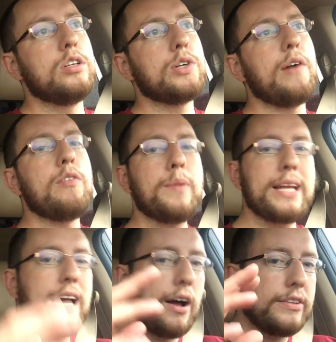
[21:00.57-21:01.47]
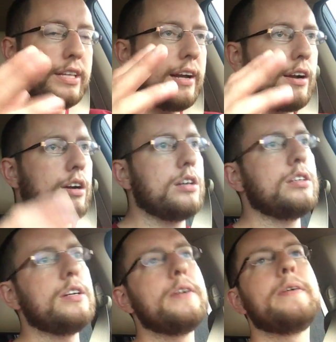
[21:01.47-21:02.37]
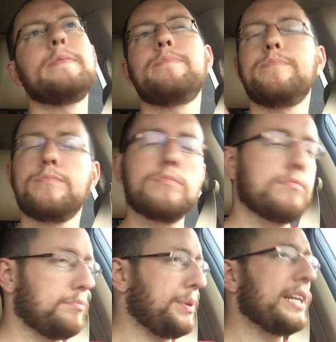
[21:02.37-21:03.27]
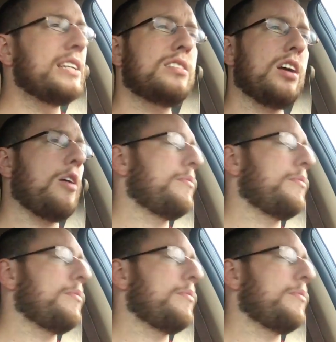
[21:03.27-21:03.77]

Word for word: So, everybody out there Please tell